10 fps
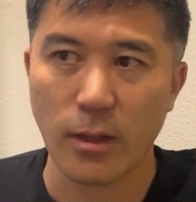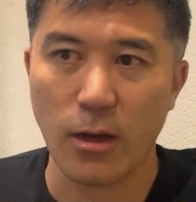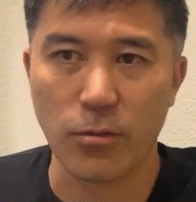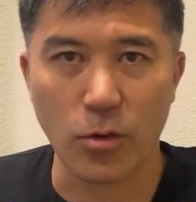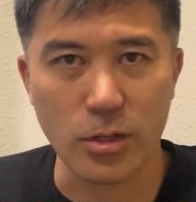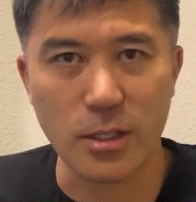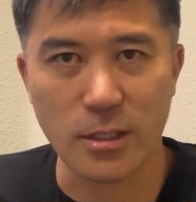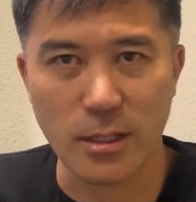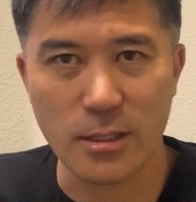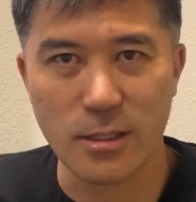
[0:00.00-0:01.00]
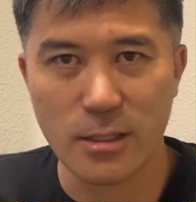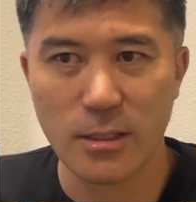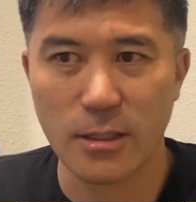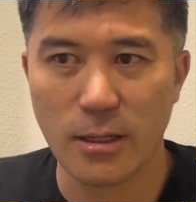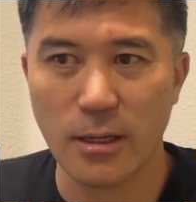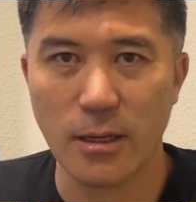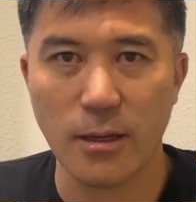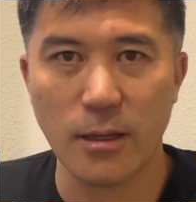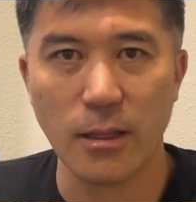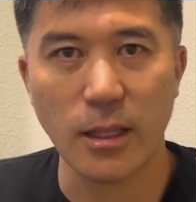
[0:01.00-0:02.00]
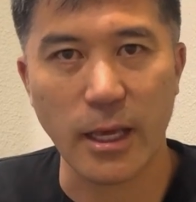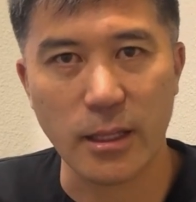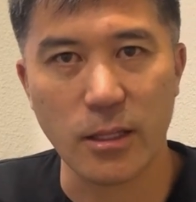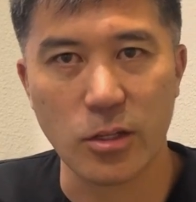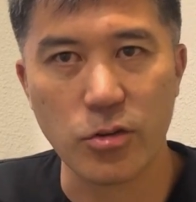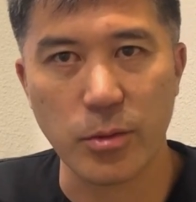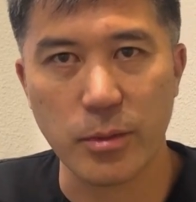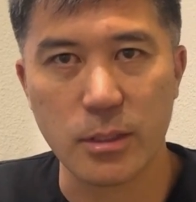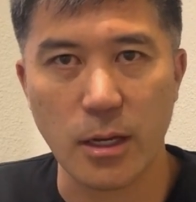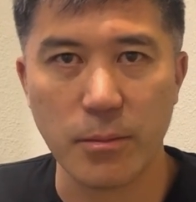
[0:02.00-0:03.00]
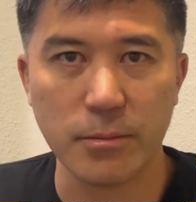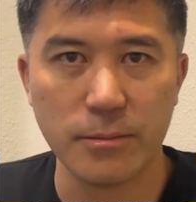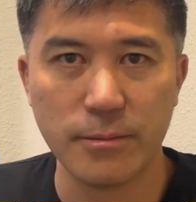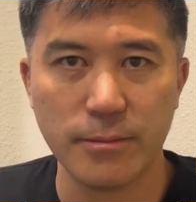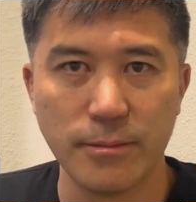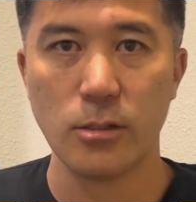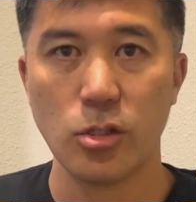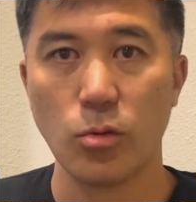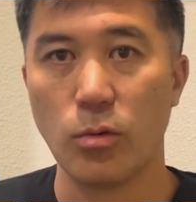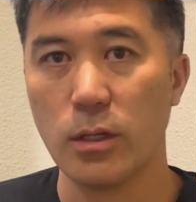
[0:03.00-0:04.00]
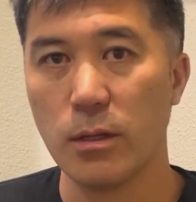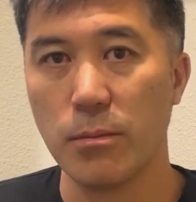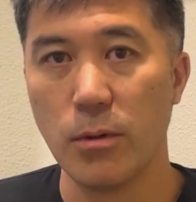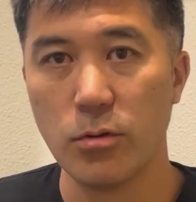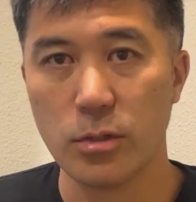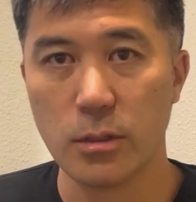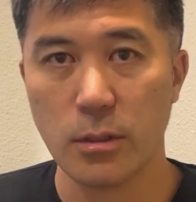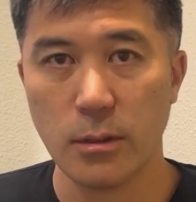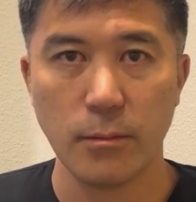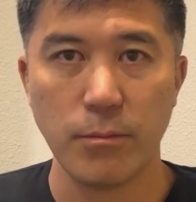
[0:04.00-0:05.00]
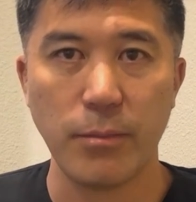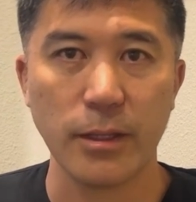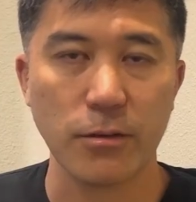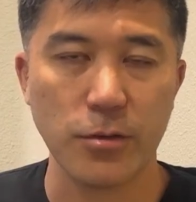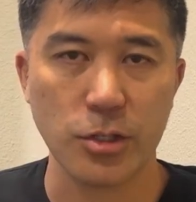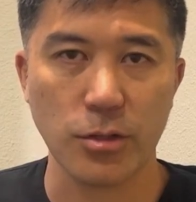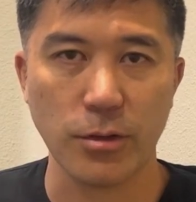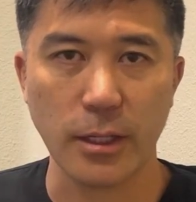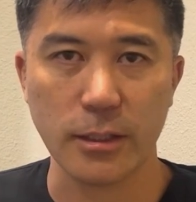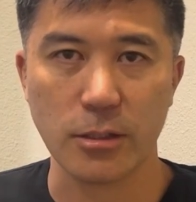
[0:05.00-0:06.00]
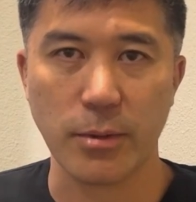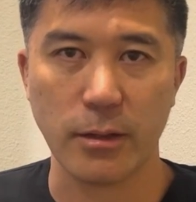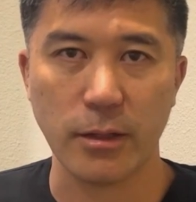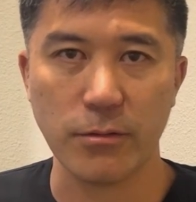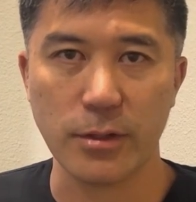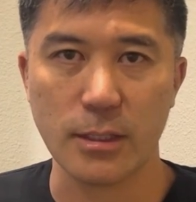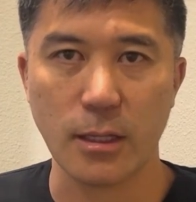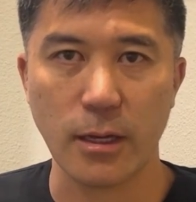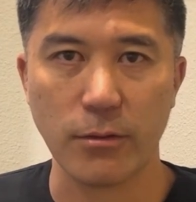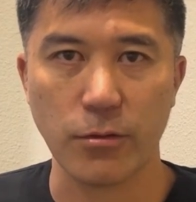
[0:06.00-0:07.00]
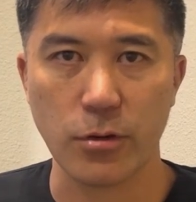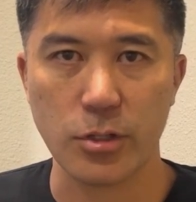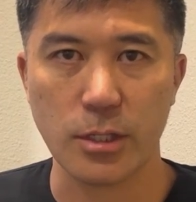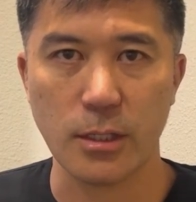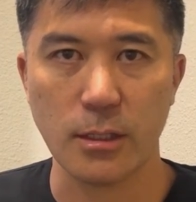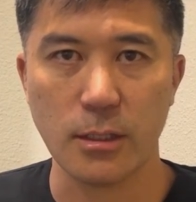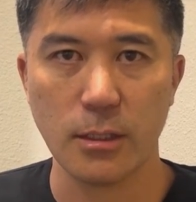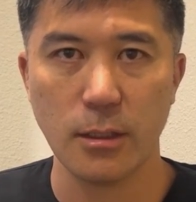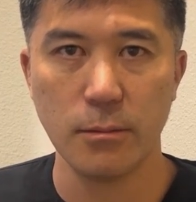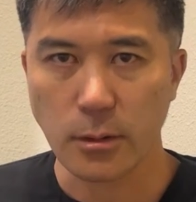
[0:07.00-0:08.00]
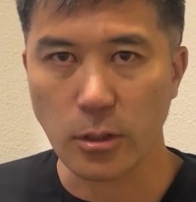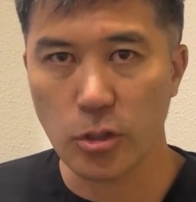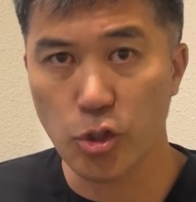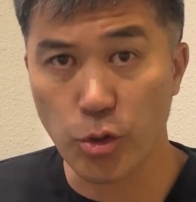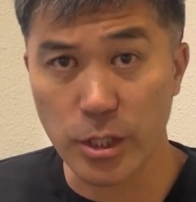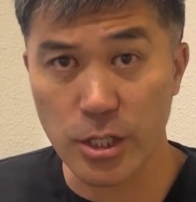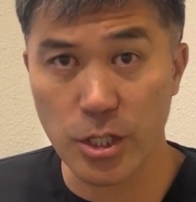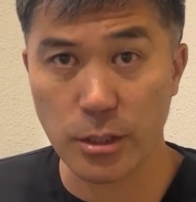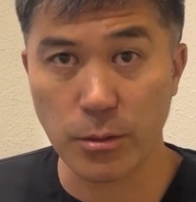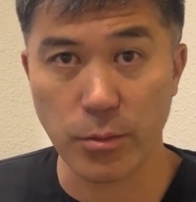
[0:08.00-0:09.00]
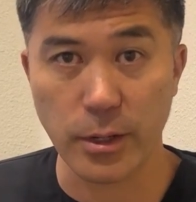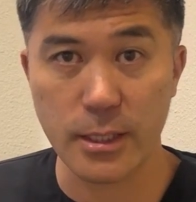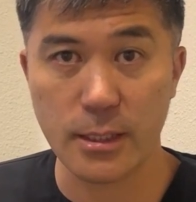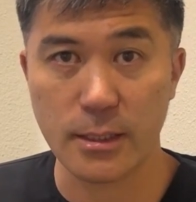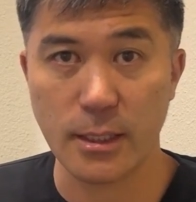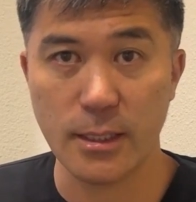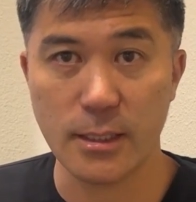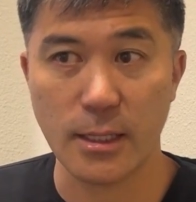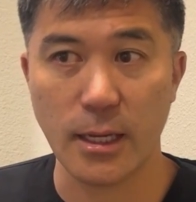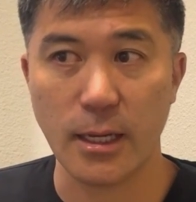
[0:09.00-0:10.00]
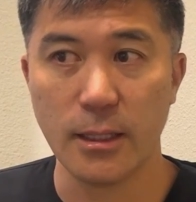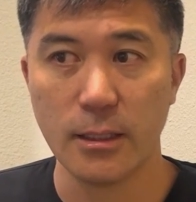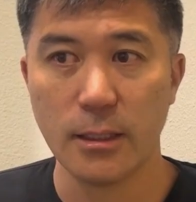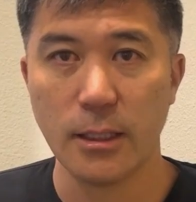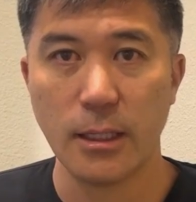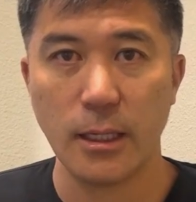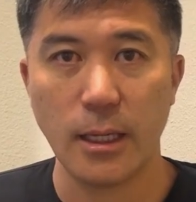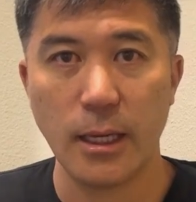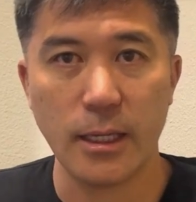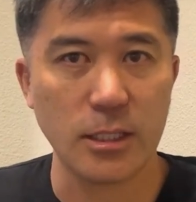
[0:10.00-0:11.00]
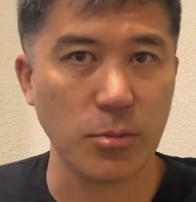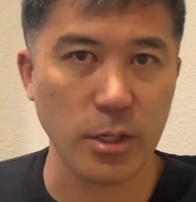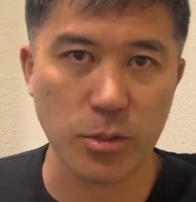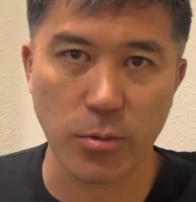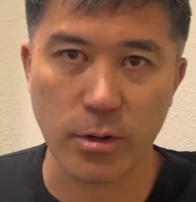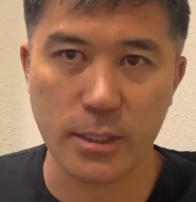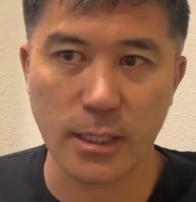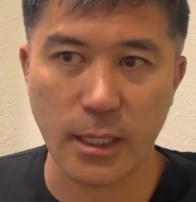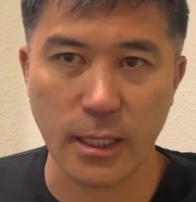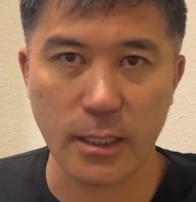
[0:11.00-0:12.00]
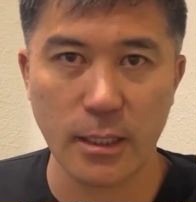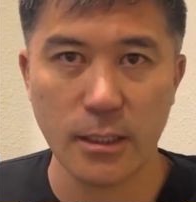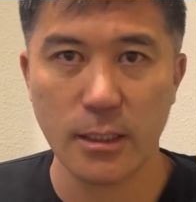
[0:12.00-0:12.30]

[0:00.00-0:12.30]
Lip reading: Of course, it does lengthen the treatment time. So one of the most beneficial things about Invisalign versus traditional braces is that it's much more aesthetic.